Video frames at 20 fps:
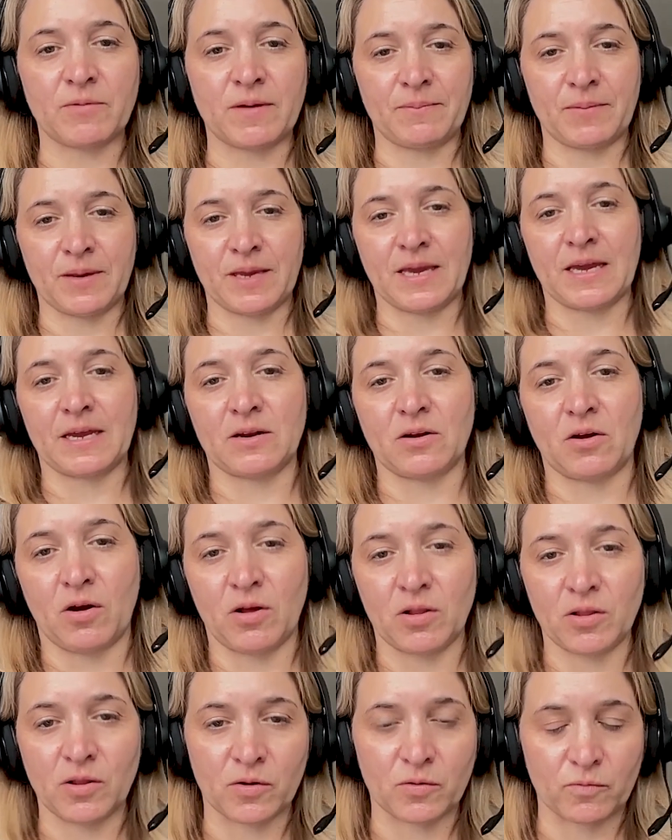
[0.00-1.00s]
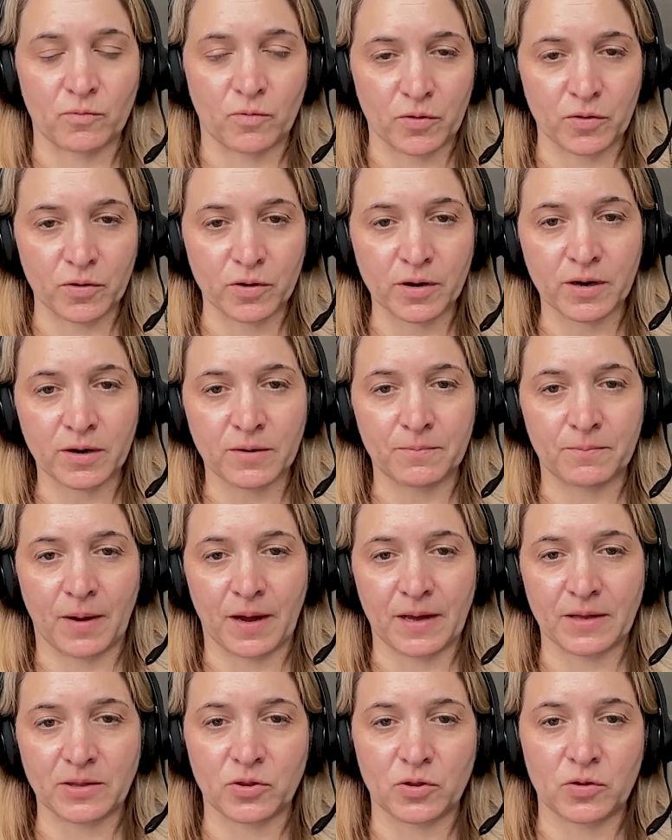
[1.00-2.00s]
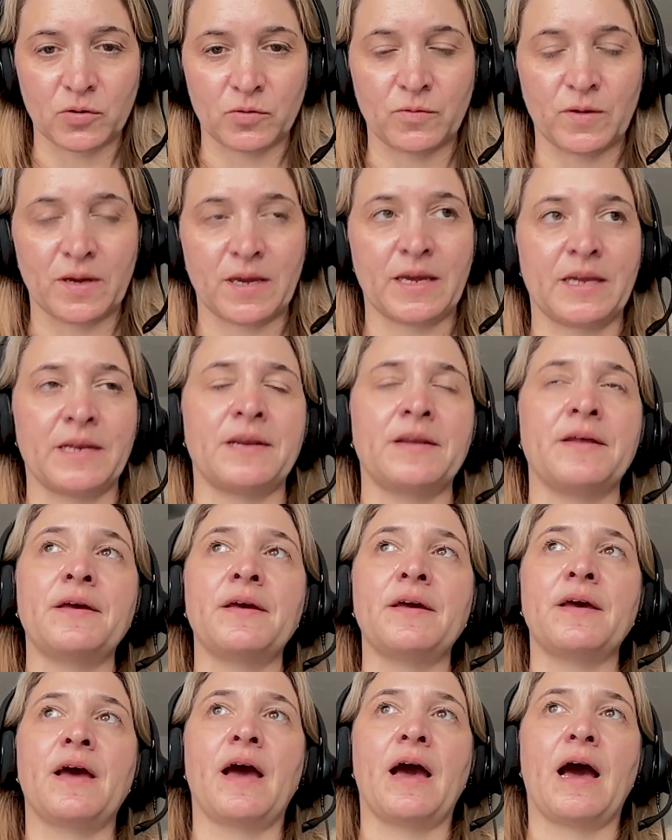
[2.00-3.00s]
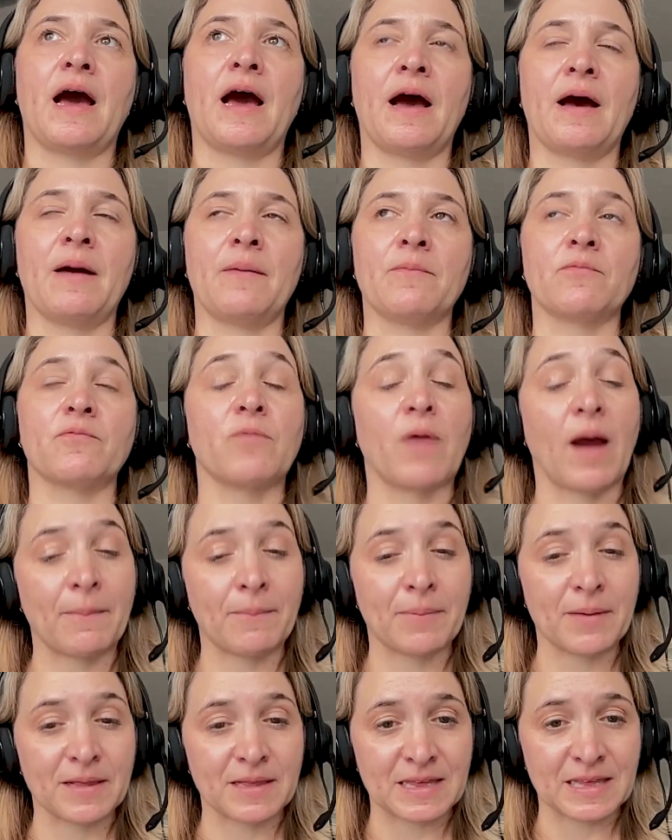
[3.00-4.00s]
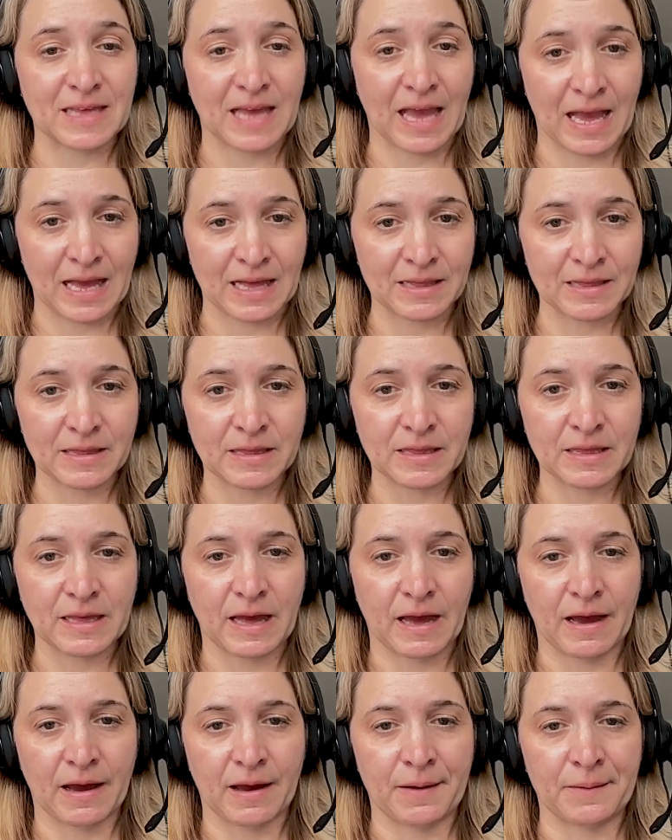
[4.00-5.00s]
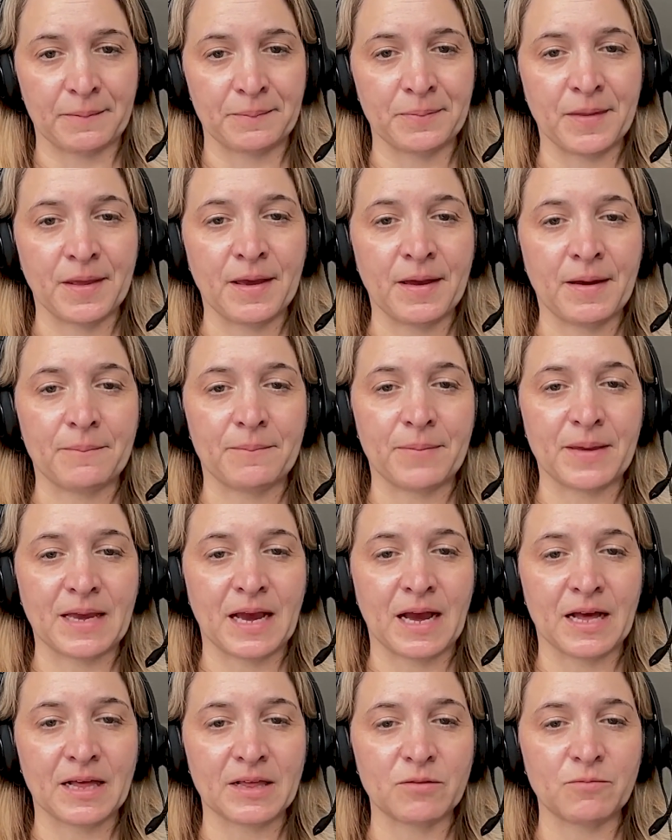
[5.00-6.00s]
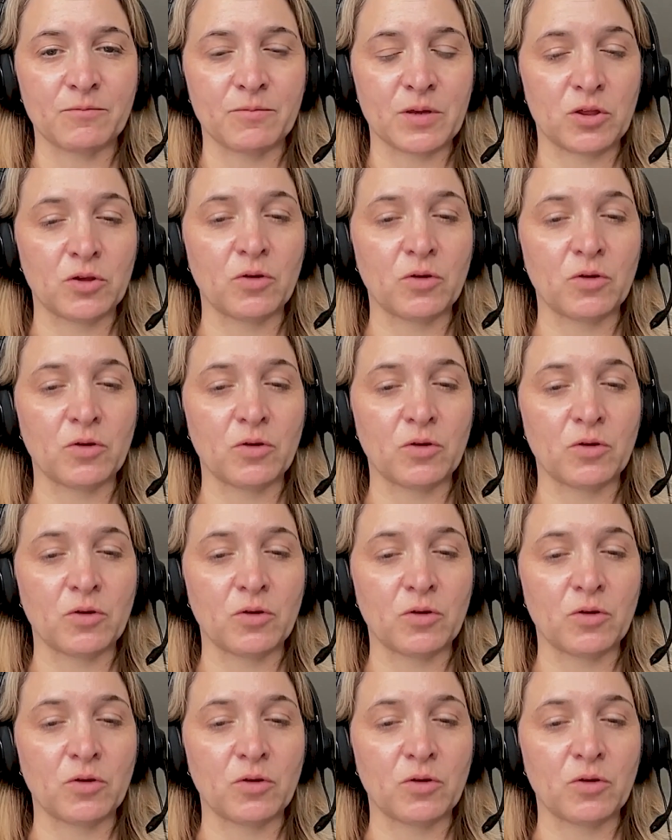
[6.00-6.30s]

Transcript: We begin all our work by doing rapid scans, because we